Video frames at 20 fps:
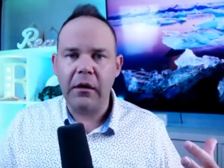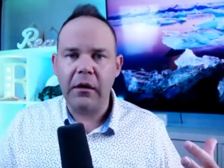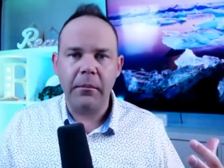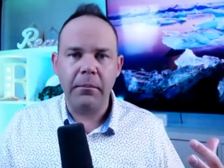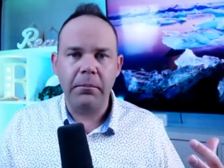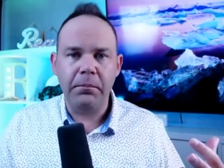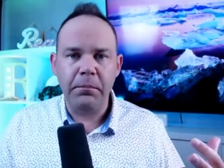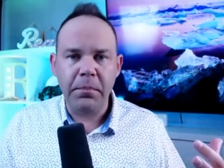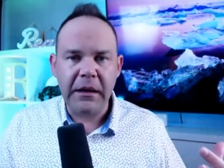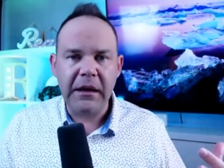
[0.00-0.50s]

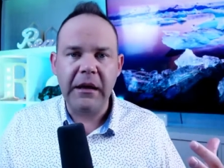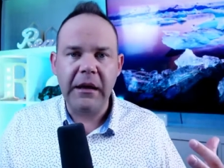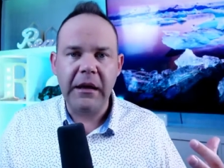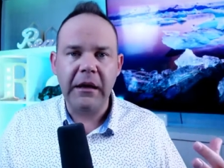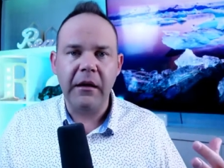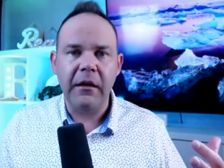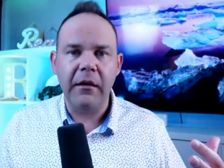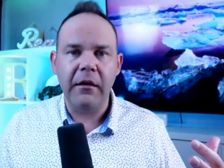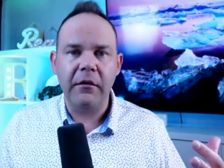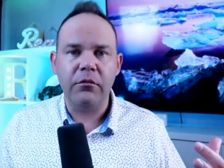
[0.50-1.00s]
be
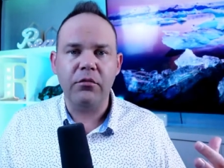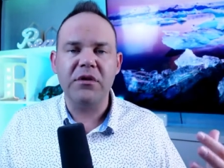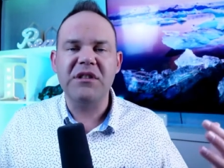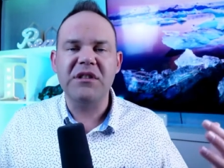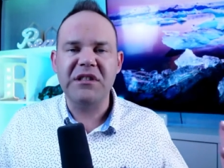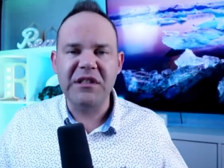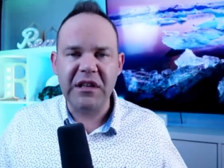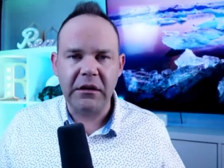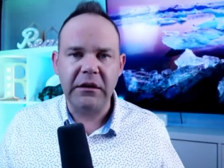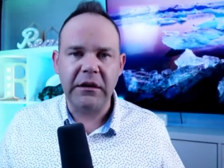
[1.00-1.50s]

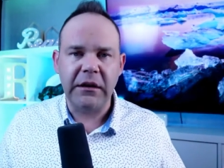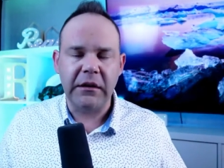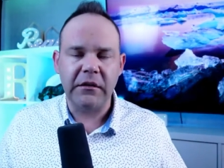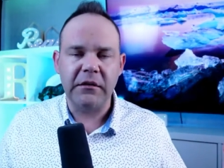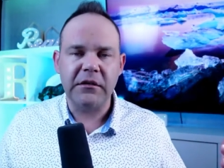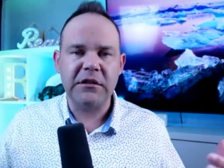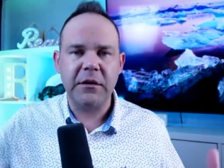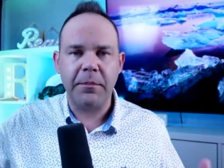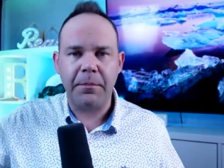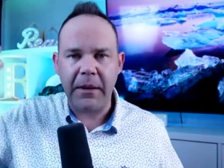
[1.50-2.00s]
resilient
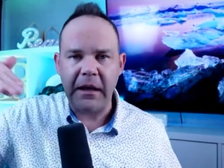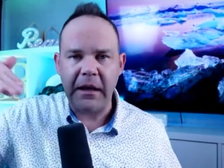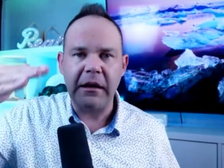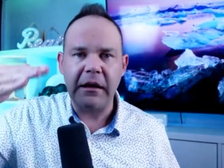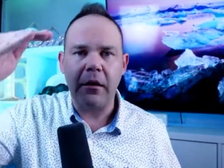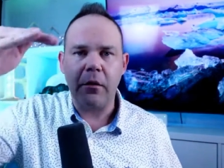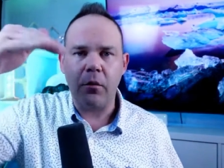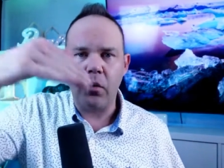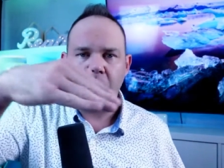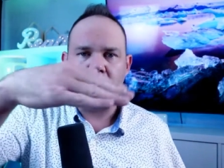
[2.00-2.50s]
depending on
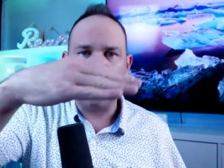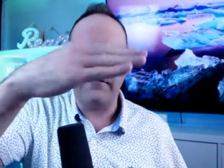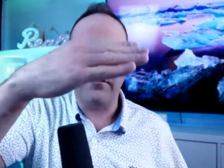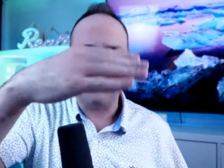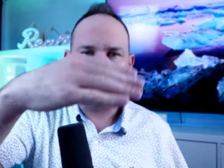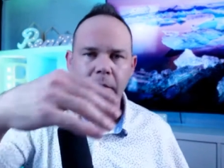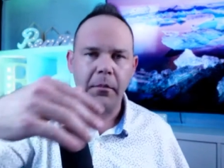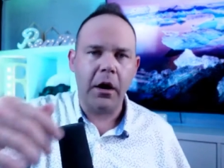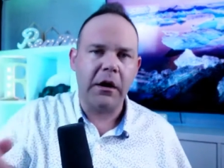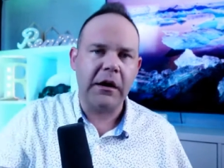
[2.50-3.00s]
wherever the
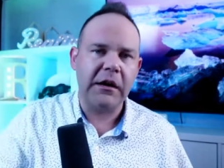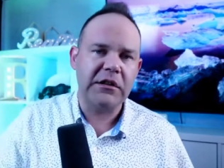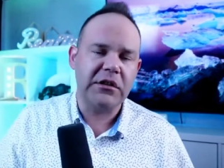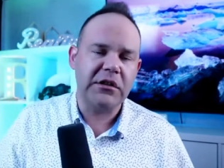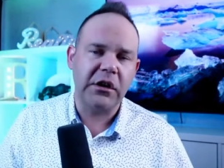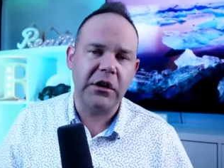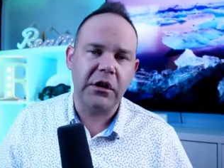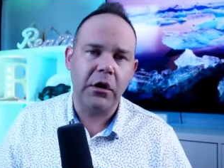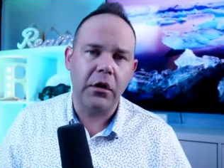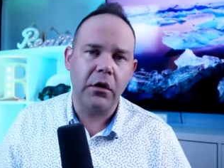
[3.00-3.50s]
market's going to
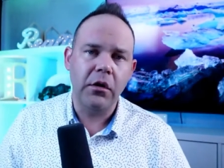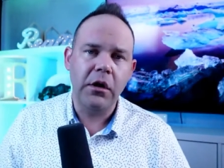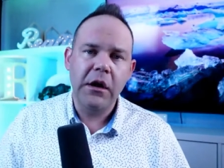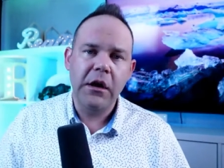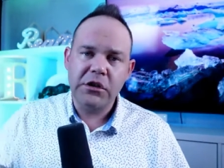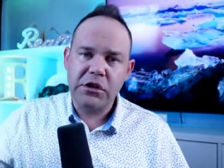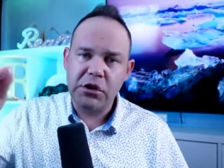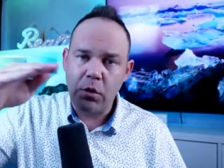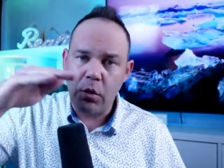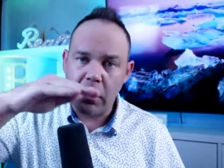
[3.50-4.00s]
go so
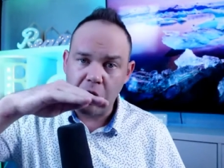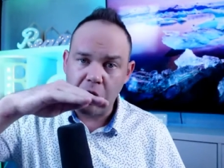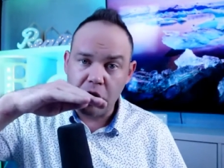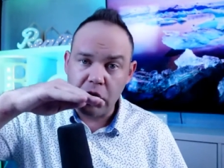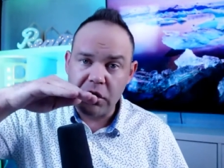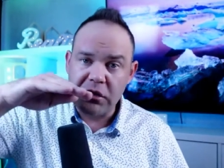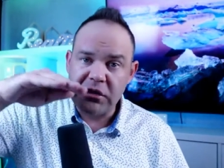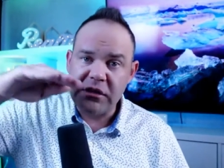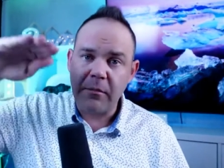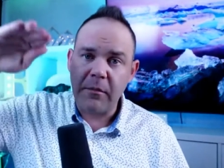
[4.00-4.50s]
you want good
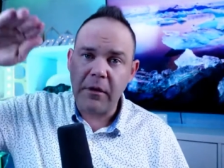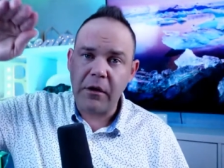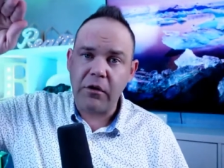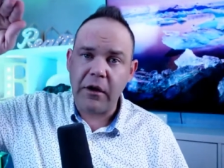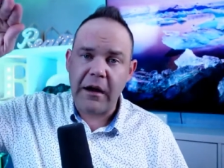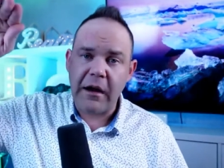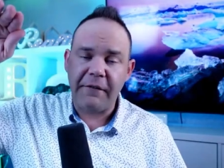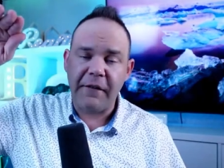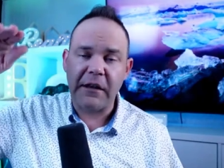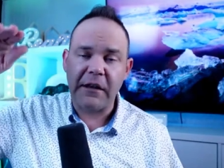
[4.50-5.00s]

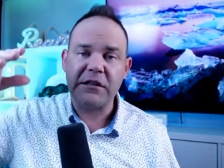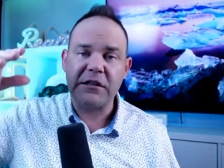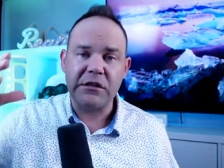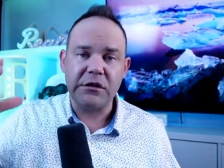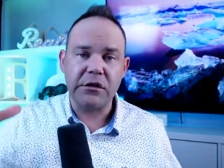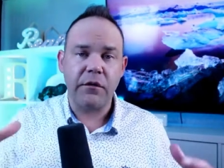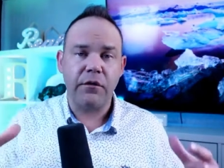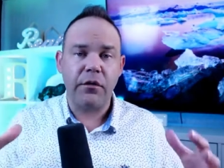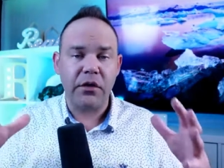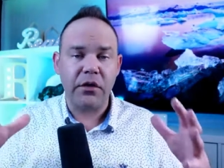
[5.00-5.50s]
demographics and so
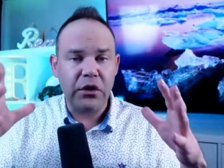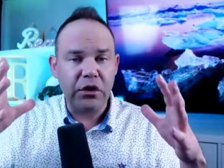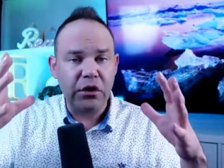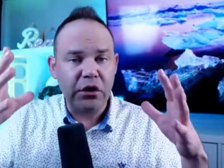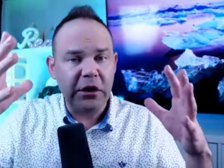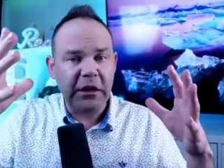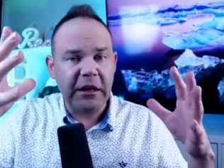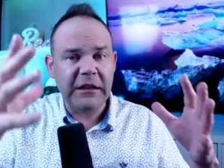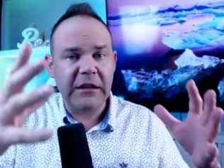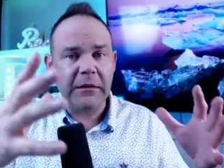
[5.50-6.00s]
forth and you
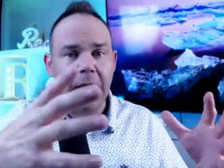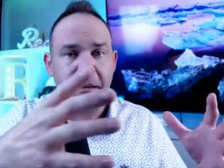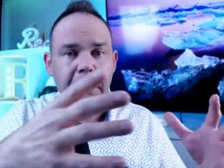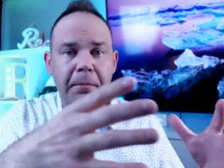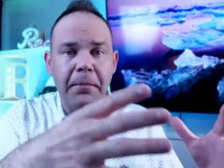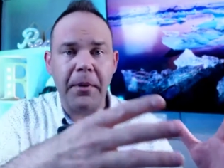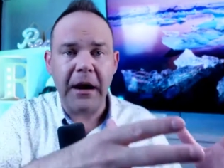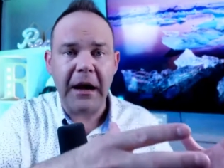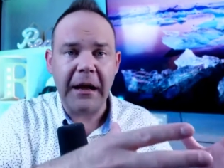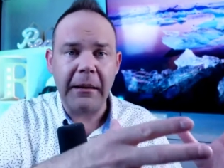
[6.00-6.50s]
need to be
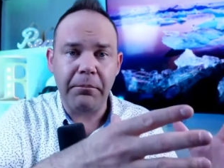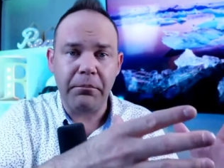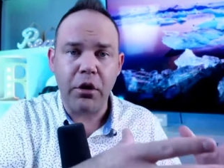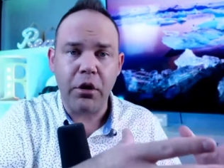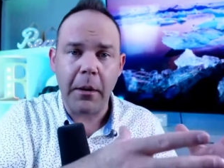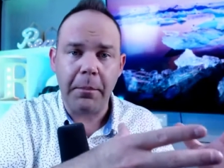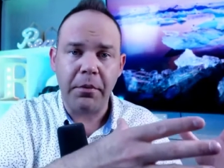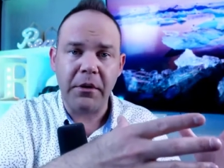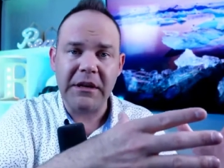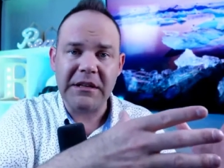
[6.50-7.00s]
buying
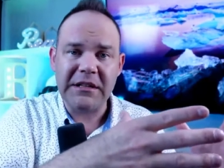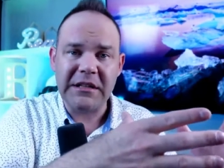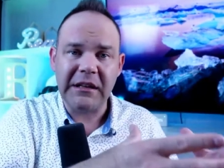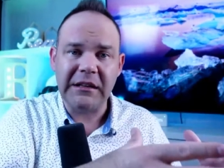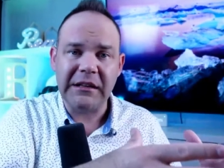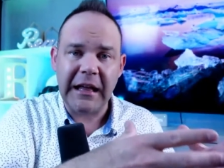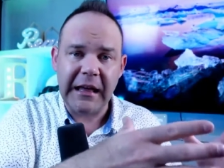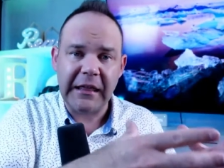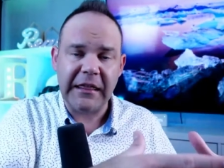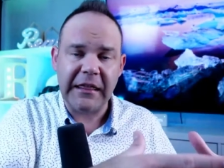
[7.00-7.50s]
properties
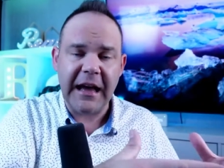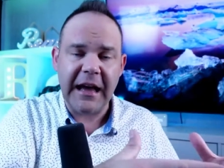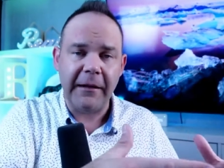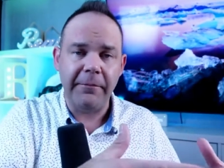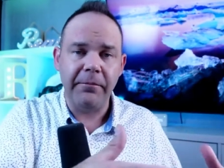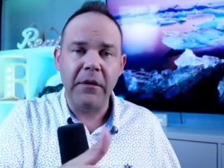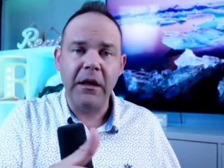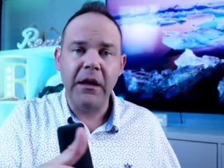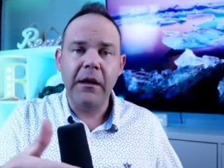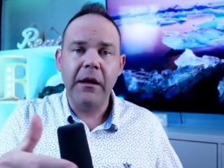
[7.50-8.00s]
like that
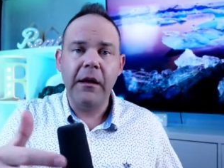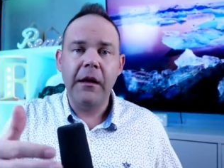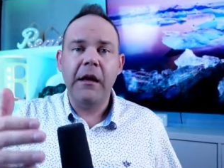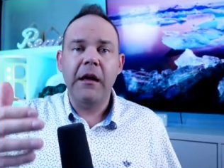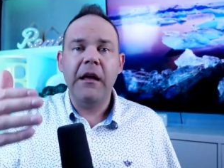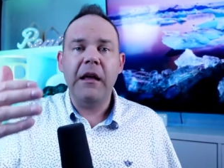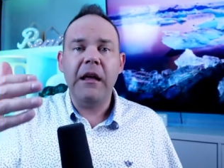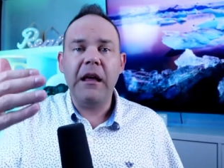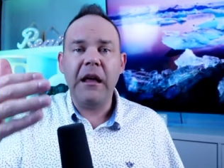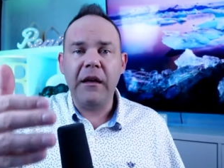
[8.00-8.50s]

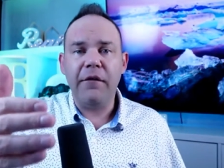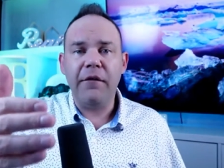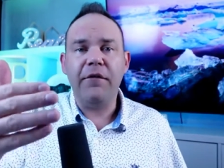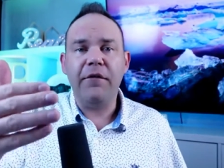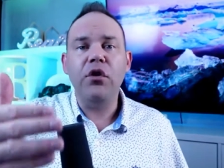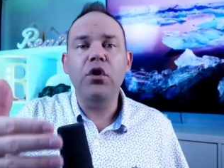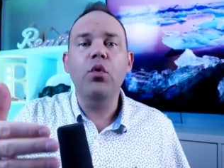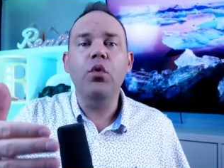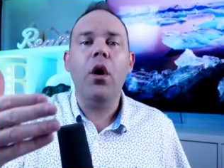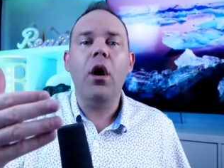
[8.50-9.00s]
if
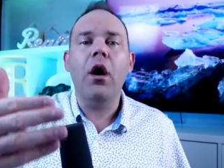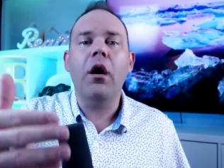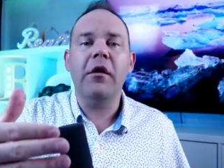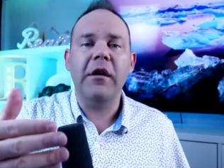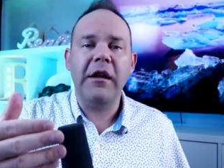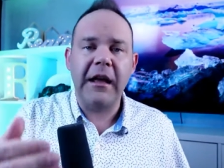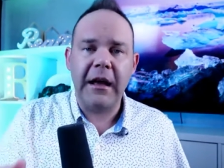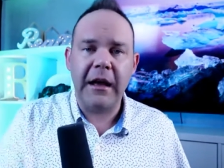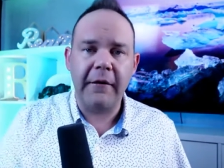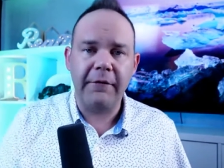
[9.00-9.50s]
you already
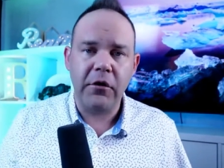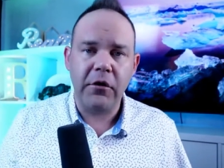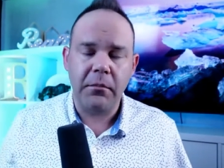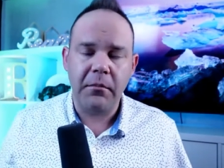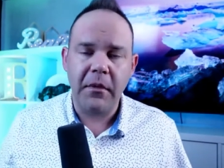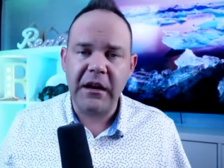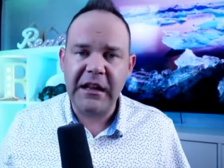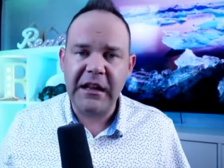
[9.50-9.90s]
have your money